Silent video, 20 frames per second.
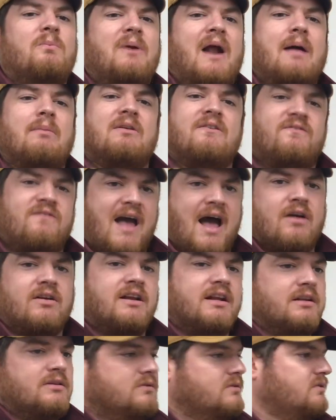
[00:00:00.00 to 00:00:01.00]
probably found
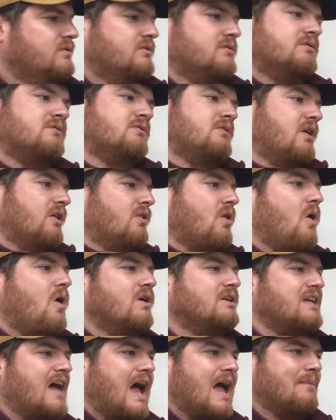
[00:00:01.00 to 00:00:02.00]
it a
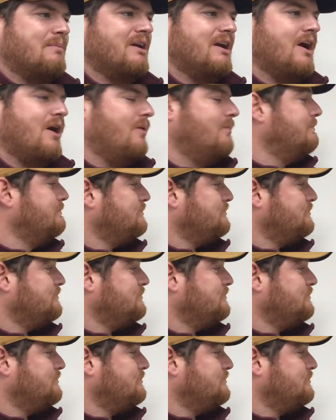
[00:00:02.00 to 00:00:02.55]
long time ago.